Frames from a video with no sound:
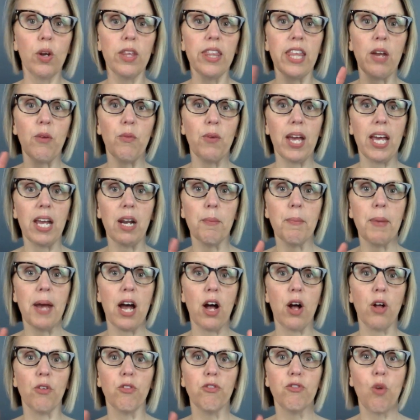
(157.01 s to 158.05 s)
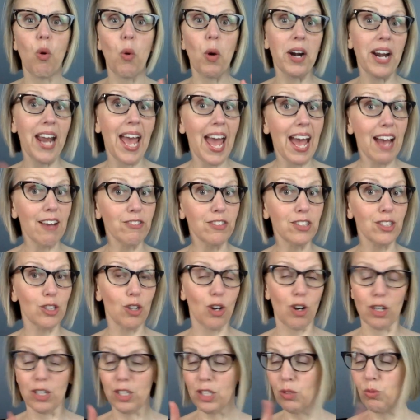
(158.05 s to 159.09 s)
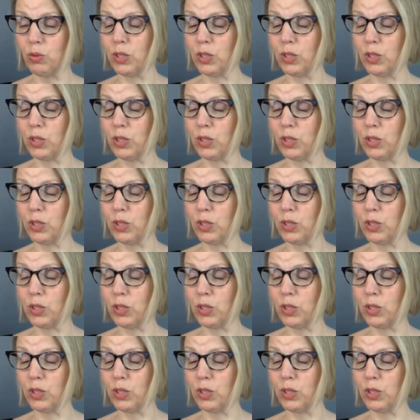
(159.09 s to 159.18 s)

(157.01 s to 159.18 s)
they ran about 4.5 stars,